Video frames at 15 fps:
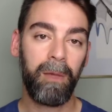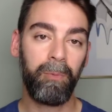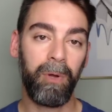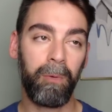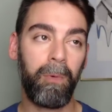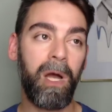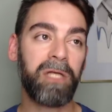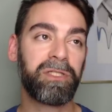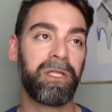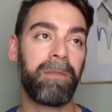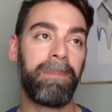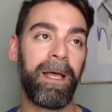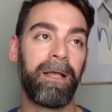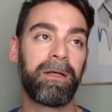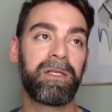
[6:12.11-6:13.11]
We were watching the
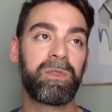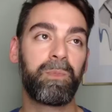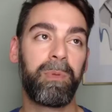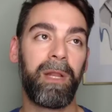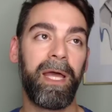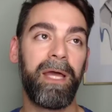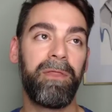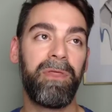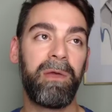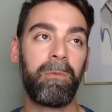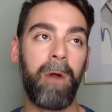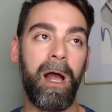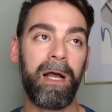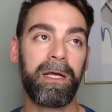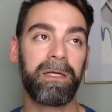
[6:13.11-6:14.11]
Pelicans play the
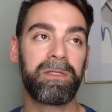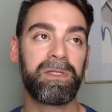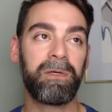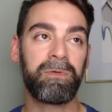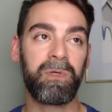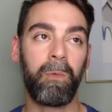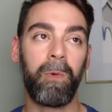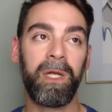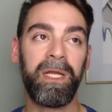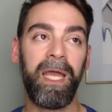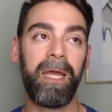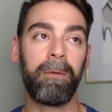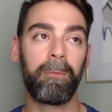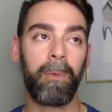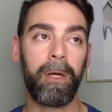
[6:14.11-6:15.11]
Rockets. It was a
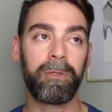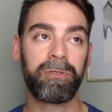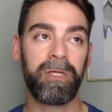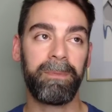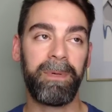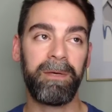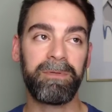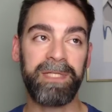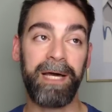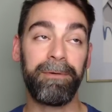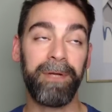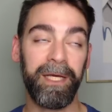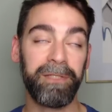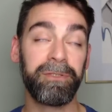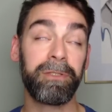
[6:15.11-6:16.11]
one-game road trip. He was
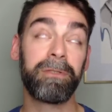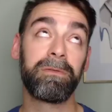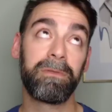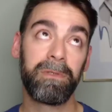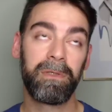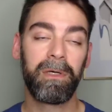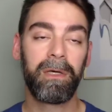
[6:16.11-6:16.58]
out injured